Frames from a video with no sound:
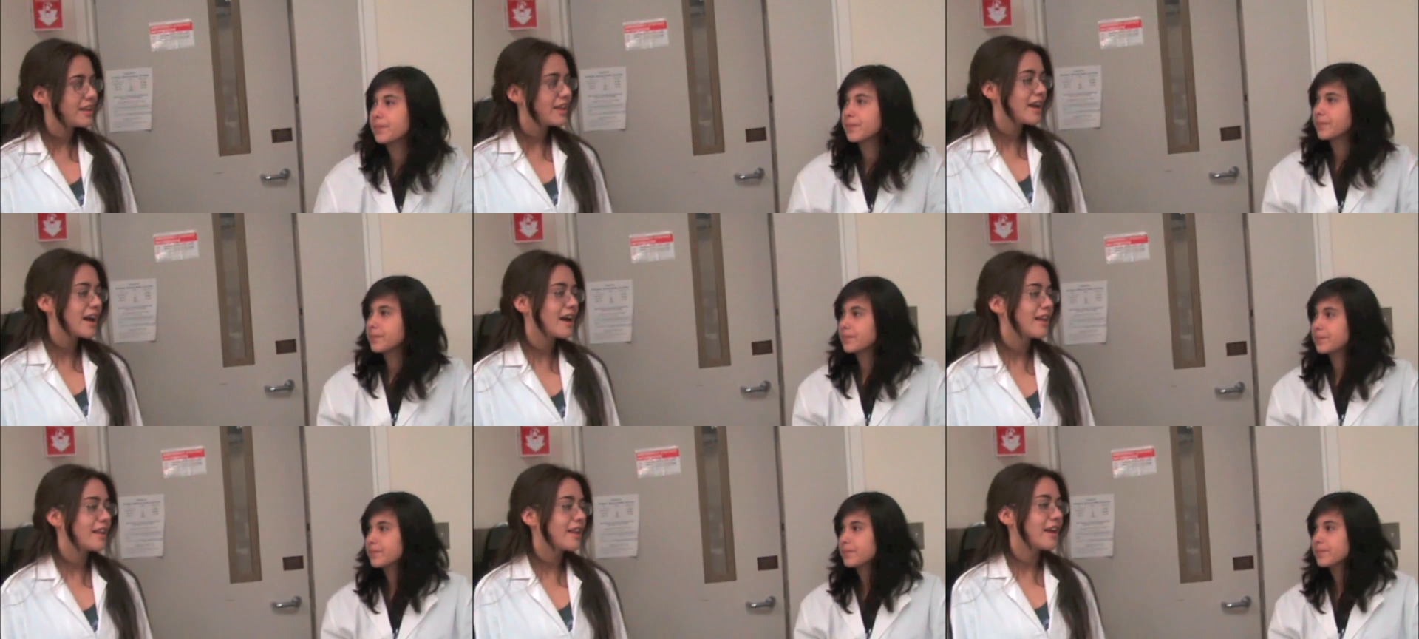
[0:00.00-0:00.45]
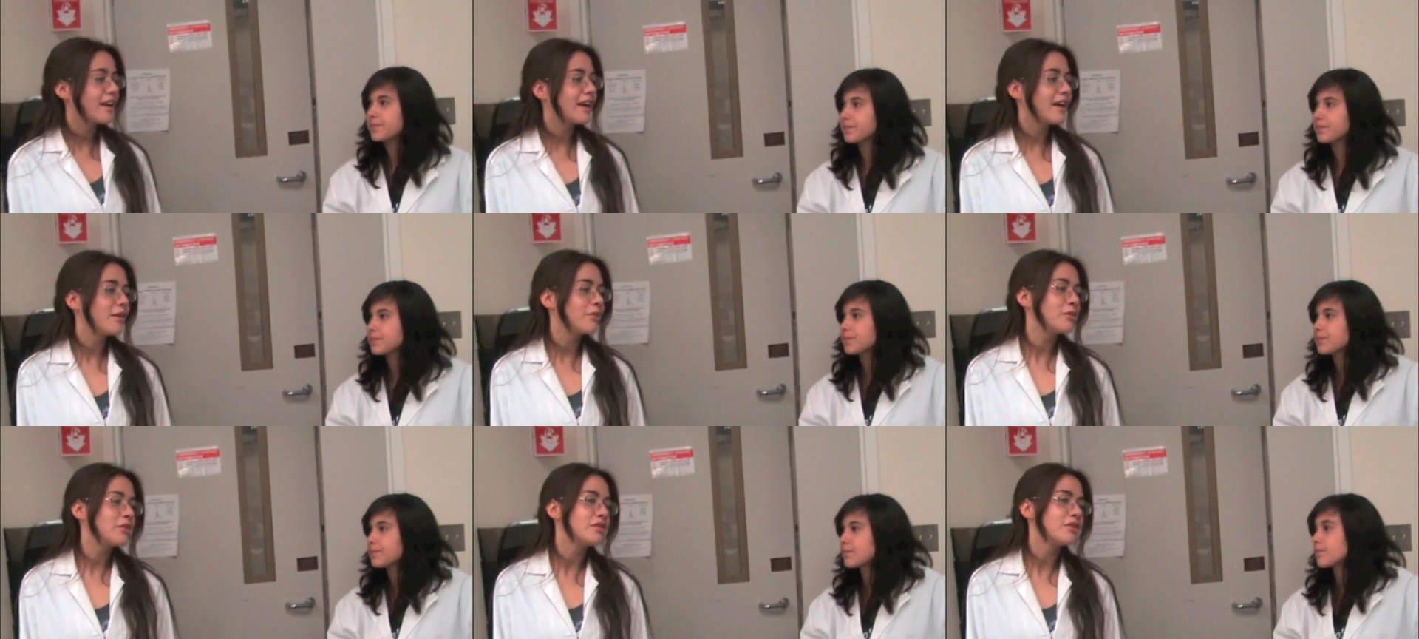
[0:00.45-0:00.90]
Speaker 1: Yeah, like
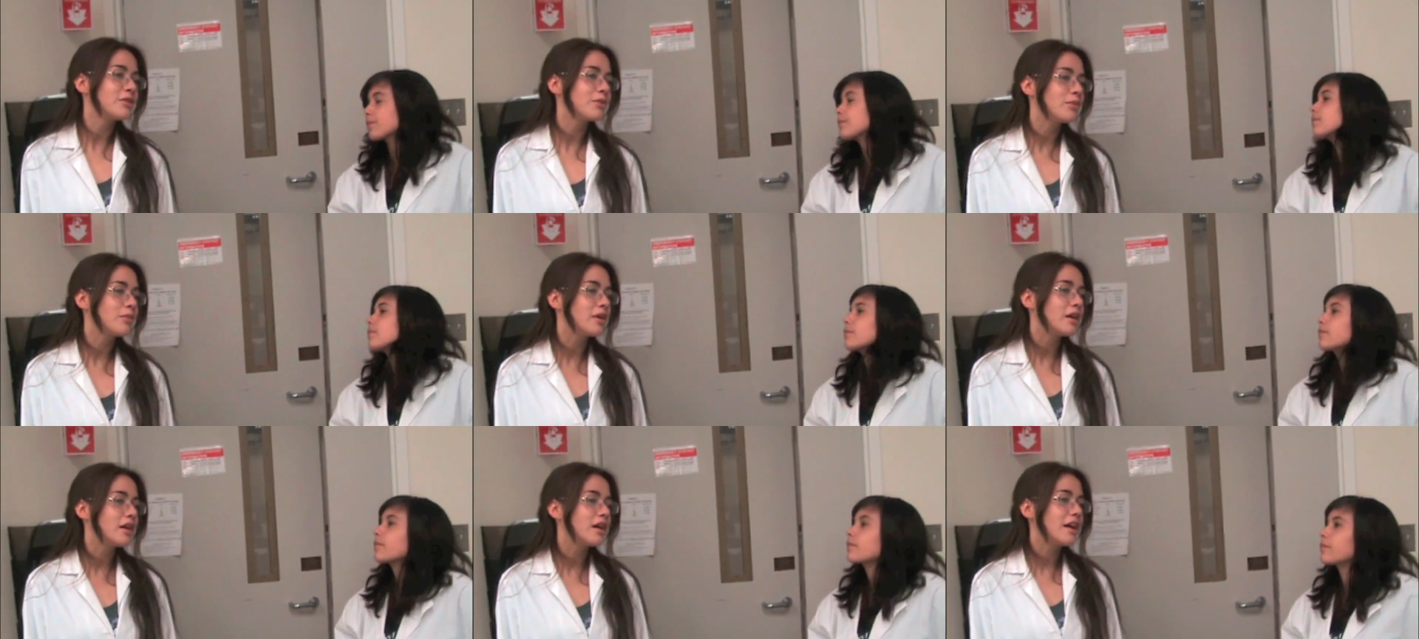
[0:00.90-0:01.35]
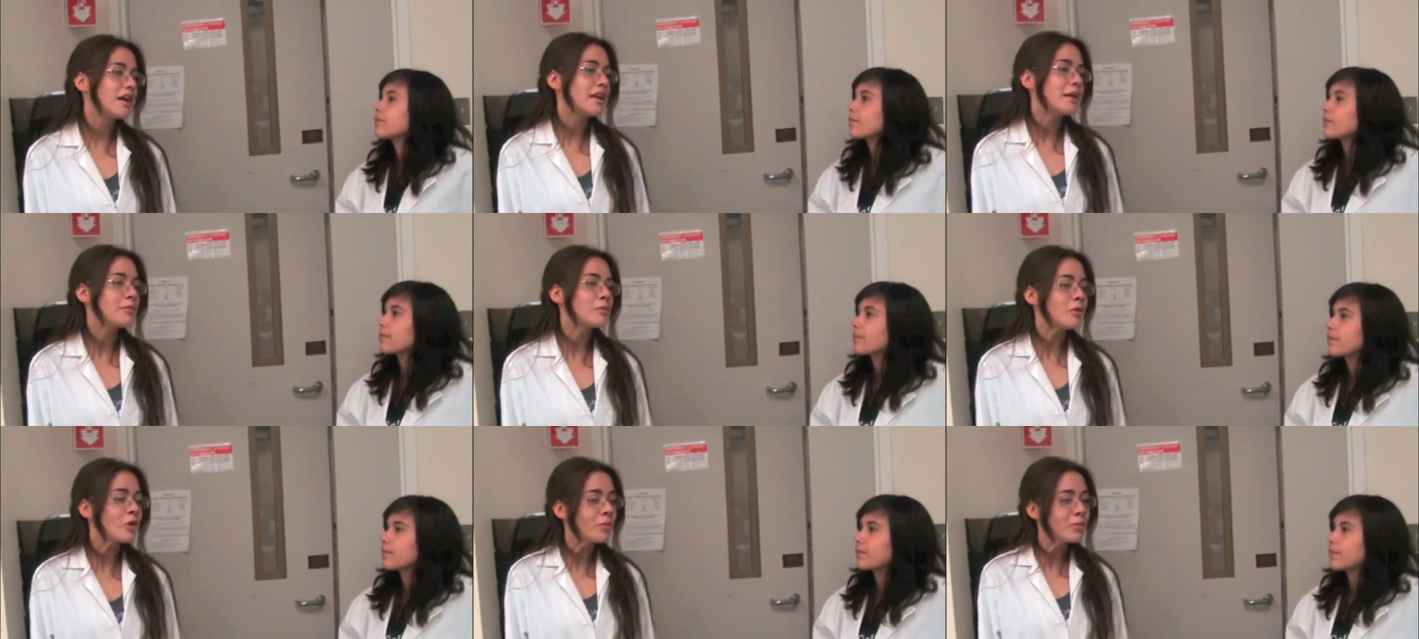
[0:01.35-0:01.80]
I wonder what an
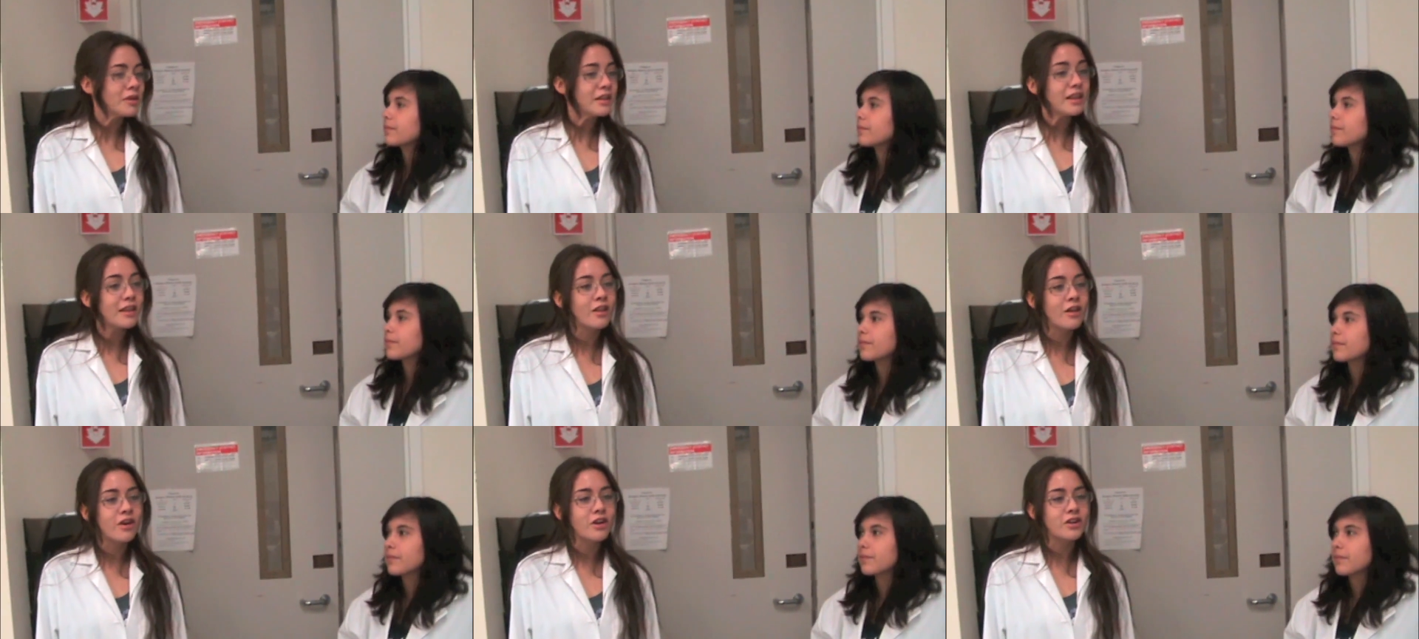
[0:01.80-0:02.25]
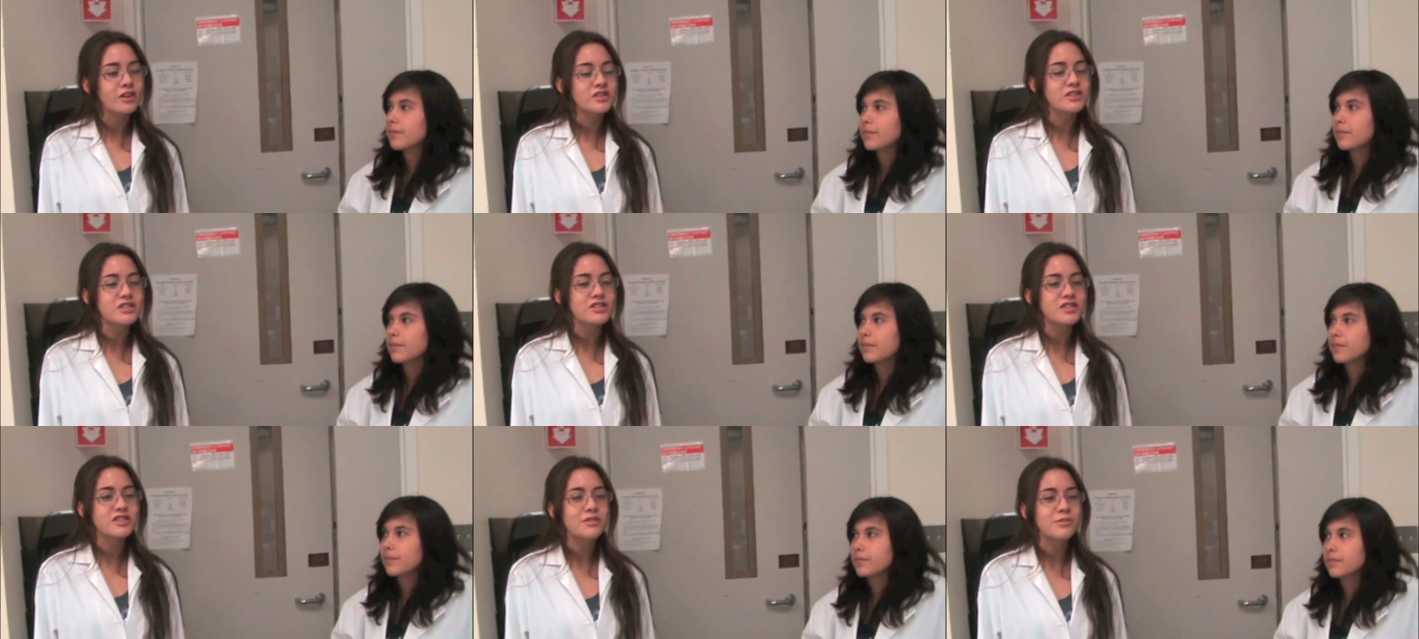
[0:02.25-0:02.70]
abnormally
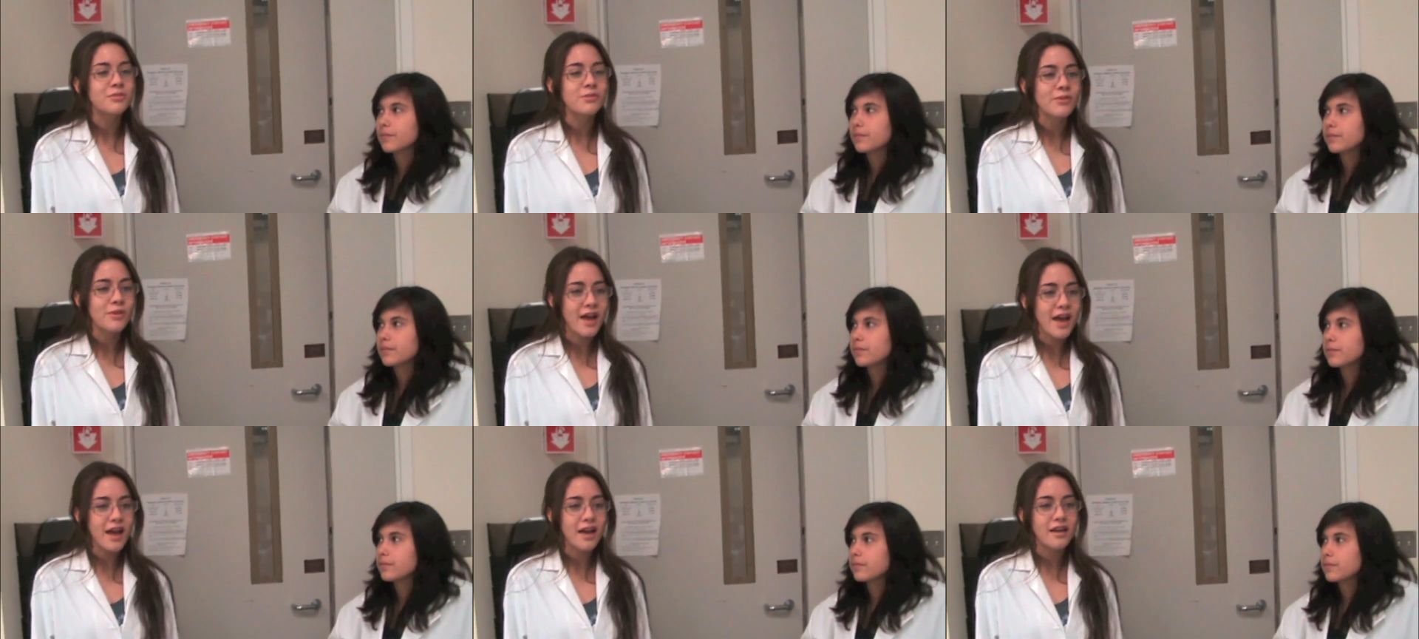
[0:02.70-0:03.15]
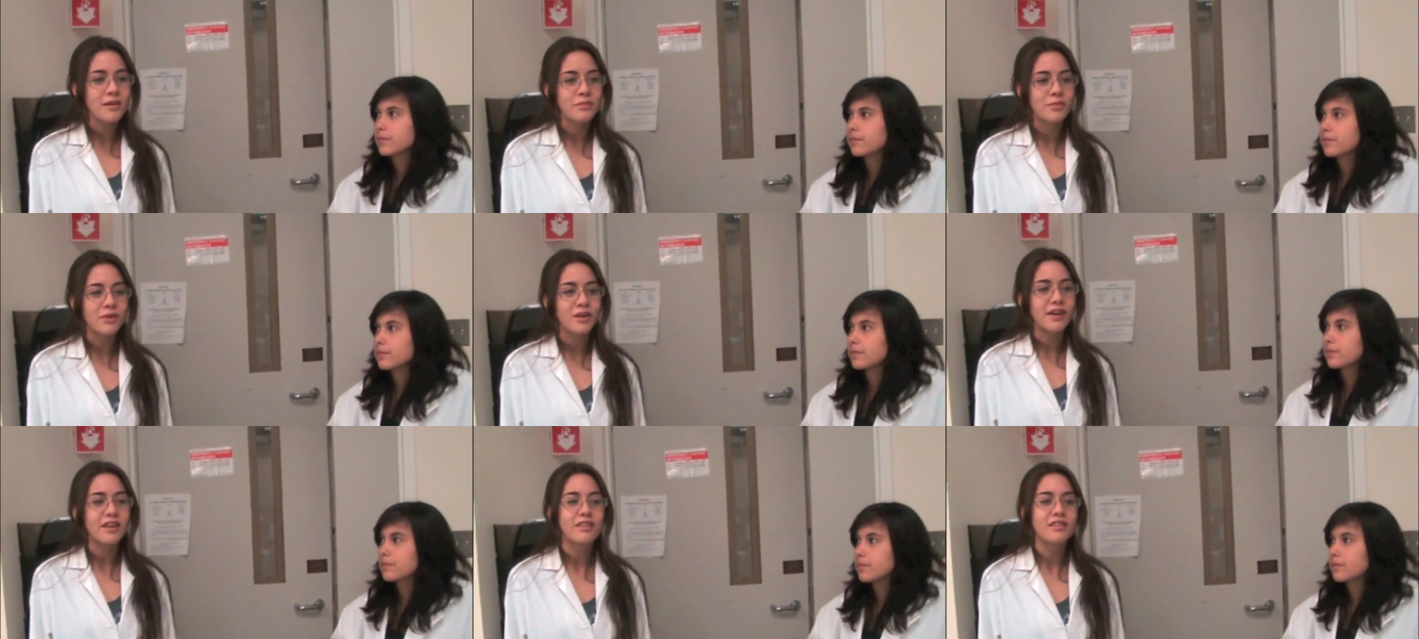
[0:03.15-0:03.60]
large rat
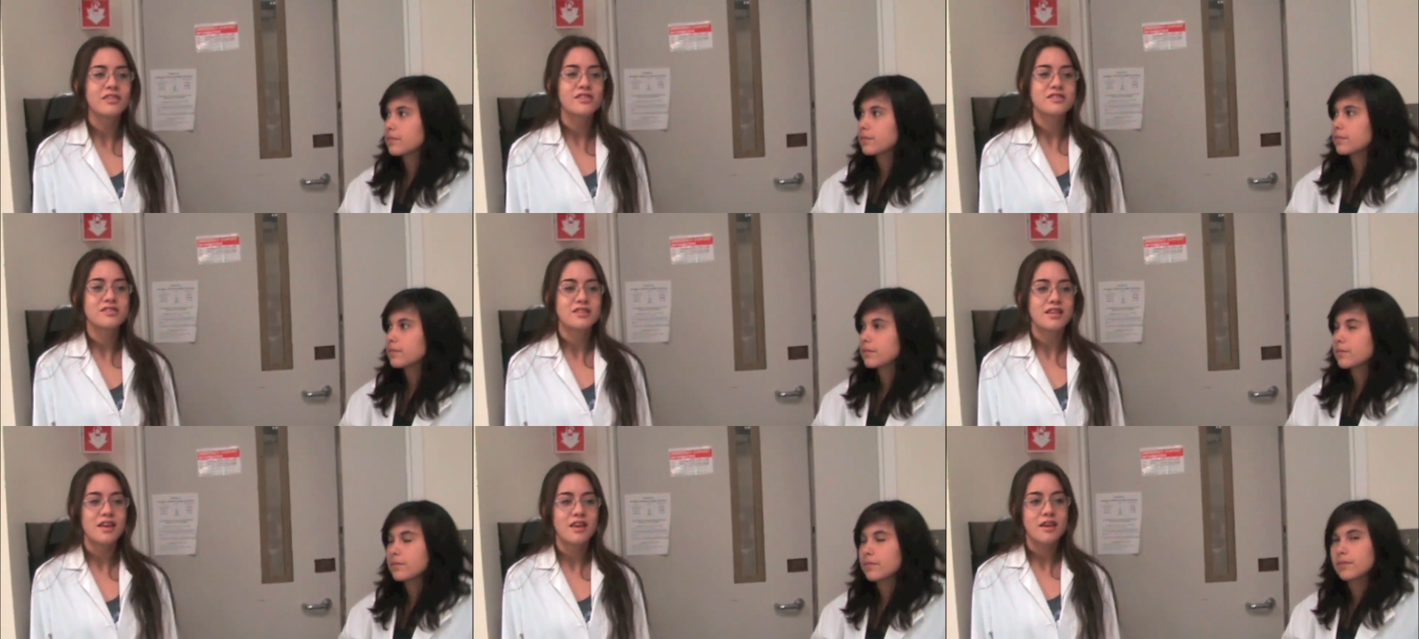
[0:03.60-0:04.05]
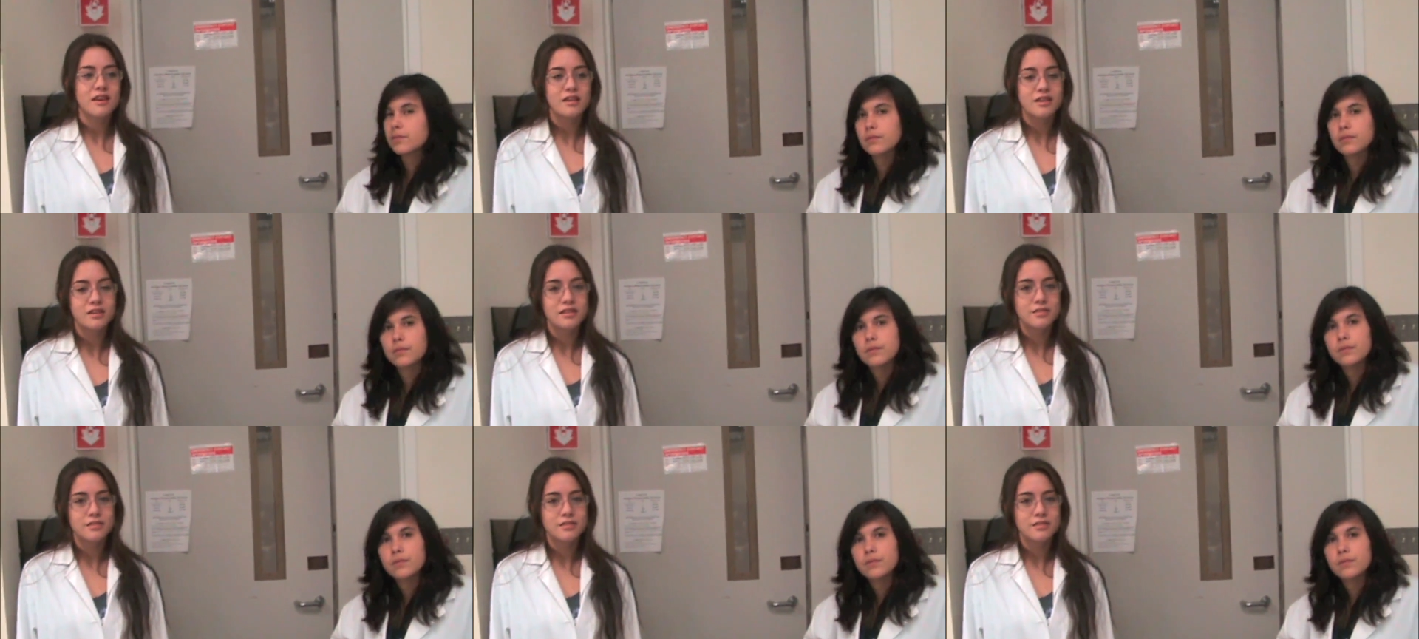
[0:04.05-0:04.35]
brain looks like.